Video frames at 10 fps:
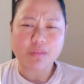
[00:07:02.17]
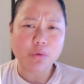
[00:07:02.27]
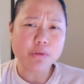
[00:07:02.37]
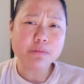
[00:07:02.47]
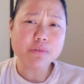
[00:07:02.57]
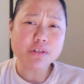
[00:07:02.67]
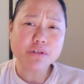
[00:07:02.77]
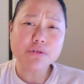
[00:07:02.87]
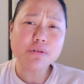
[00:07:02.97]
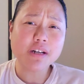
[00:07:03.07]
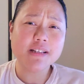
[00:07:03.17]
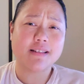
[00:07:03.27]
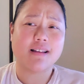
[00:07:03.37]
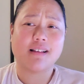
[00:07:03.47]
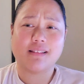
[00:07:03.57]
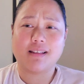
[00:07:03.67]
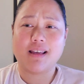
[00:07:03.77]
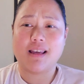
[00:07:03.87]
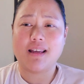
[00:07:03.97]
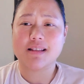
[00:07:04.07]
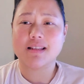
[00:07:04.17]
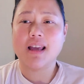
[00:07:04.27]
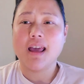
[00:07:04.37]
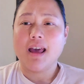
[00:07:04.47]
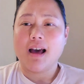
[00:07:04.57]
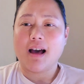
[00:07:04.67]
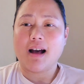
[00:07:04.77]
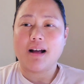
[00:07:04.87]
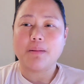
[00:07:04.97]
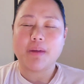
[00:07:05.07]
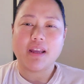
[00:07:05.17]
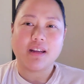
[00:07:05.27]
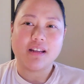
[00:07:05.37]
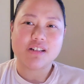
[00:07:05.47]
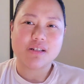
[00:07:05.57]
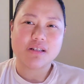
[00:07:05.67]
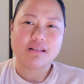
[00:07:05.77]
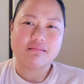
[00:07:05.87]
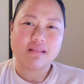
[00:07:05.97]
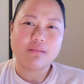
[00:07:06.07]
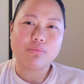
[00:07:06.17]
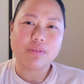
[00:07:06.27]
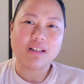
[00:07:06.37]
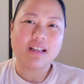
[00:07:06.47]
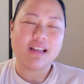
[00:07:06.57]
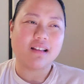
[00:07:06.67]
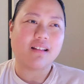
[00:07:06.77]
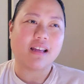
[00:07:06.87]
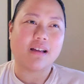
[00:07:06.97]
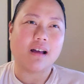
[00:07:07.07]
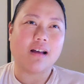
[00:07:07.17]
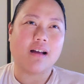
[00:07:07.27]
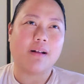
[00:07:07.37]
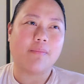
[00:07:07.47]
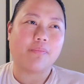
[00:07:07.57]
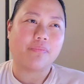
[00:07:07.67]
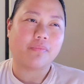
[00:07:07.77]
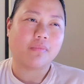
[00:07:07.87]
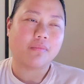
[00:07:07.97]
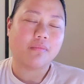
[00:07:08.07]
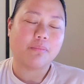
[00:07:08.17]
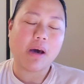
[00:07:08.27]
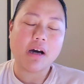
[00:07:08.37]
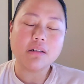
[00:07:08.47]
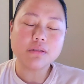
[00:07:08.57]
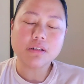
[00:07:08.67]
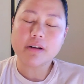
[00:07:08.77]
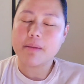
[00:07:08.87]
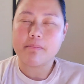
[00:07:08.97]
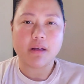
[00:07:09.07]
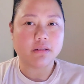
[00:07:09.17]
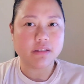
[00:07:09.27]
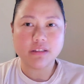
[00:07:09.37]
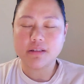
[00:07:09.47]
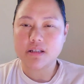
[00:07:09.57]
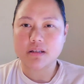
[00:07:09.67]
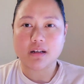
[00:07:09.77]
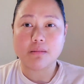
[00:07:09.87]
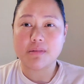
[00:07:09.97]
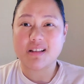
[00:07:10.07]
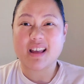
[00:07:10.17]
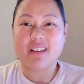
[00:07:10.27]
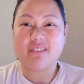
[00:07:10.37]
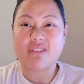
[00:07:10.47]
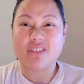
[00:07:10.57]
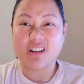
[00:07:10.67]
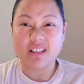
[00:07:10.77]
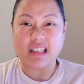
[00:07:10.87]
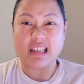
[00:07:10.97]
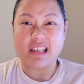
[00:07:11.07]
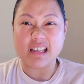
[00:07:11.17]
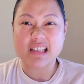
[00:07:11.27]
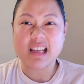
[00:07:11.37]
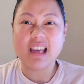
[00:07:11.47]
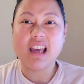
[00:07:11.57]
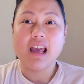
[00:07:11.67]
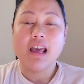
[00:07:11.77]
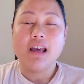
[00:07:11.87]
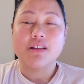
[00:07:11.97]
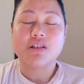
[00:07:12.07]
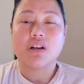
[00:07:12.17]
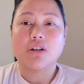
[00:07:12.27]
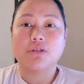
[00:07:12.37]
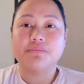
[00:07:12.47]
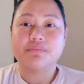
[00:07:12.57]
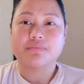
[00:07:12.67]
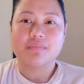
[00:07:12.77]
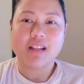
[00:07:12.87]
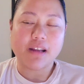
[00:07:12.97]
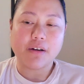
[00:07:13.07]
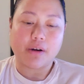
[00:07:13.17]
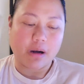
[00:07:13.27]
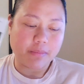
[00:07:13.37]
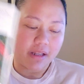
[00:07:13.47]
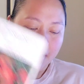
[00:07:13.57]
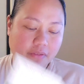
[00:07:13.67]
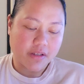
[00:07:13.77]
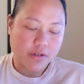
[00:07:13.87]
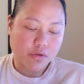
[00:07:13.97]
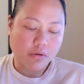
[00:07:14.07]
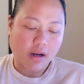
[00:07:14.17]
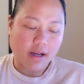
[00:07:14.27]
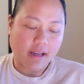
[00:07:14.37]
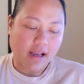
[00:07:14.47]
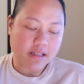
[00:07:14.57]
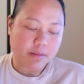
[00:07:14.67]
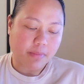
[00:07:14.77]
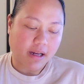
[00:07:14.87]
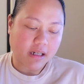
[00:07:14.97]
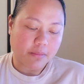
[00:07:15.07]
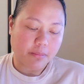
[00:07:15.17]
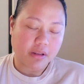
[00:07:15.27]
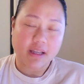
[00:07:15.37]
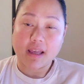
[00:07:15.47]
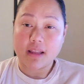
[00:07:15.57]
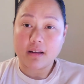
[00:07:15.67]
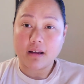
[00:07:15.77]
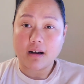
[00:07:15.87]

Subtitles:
which I'm sure is not the case. And it just really like powdery mildew. It succumbed to that really easy. So I don't know. I'm going to give this a try as a backup plant.